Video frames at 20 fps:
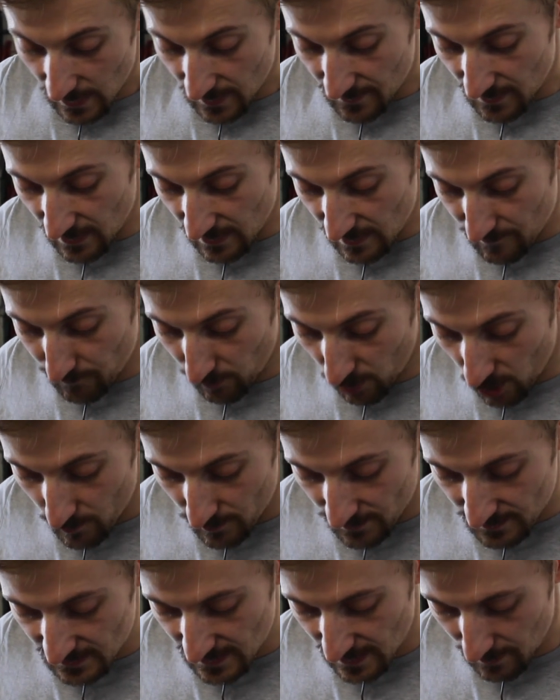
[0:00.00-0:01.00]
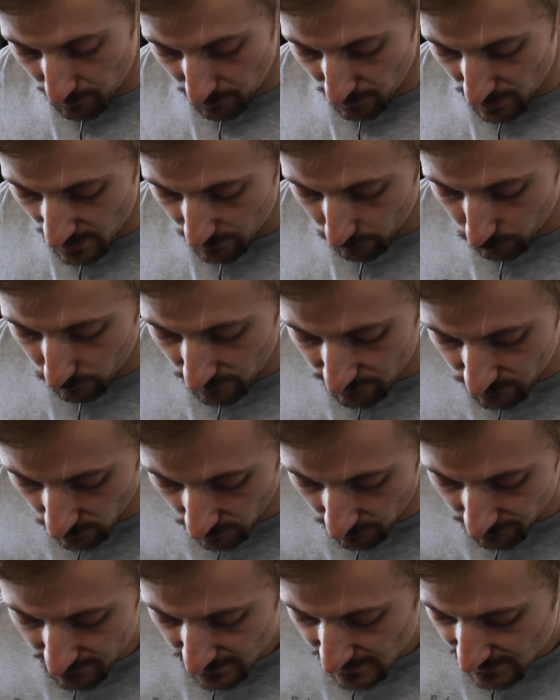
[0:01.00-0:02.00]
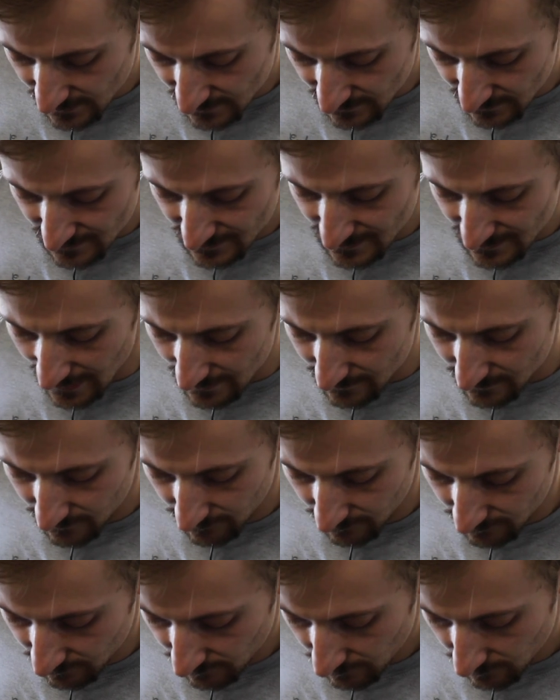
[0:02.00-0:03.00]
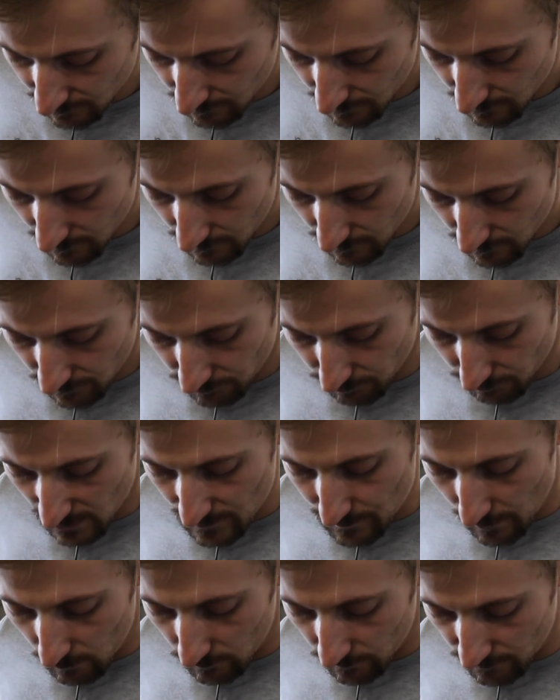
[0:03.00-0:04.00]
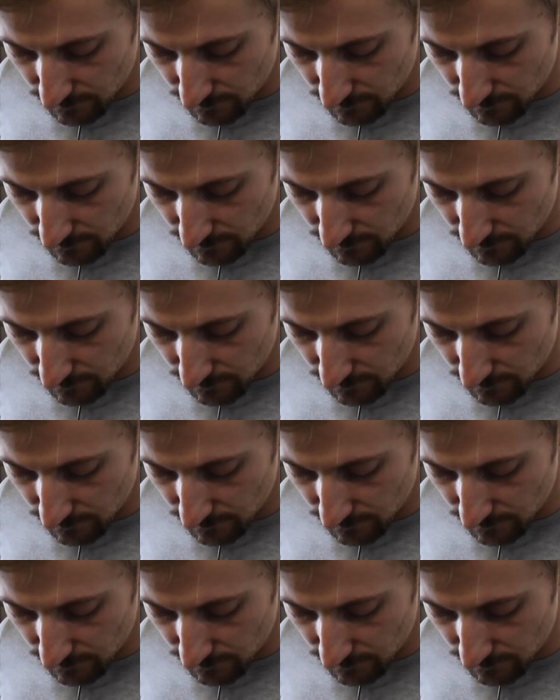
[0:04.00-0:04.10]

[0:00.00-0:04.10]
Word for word: And then at the bottom of the downpipe, we've got the standard 3-bolt